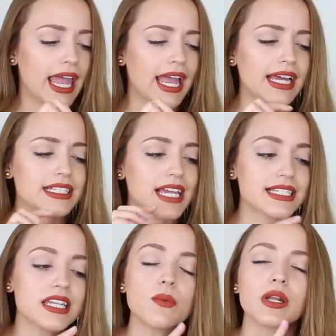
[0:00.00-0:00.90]
And
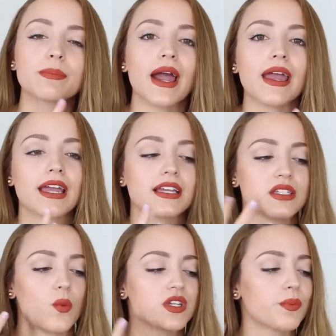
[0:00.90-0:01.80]
I didn't want to buy it
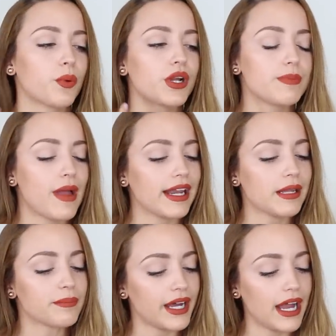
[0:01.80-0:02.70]
because it was a pretty
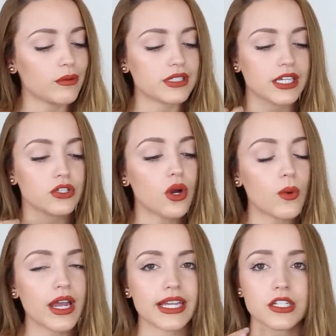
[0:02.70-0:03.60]
penny, but I was like, you know
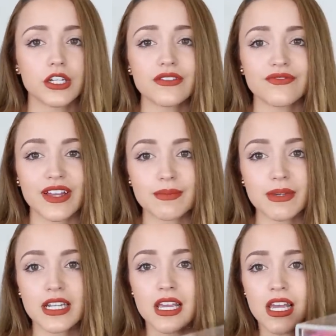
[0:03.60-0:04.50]
what? It's a good
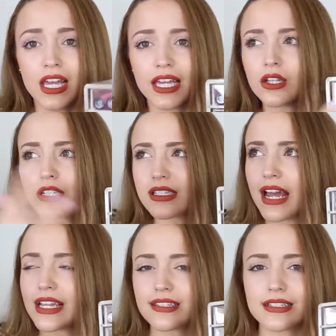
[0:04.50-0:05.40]
investment. It looks
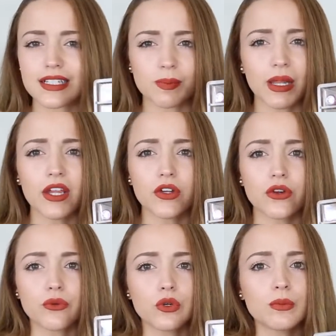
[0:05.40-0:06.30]
nice to display in
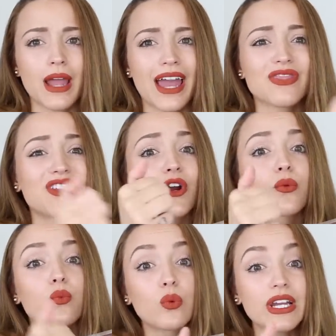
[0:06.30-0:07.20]
your room and
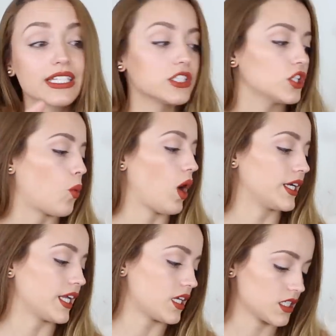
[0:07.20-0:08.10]
they're really good
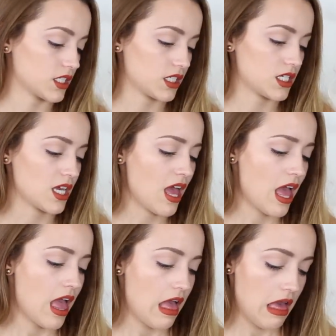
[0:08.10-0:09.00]
quality.
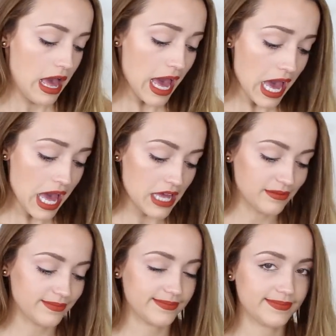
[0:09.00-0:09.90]
Ah!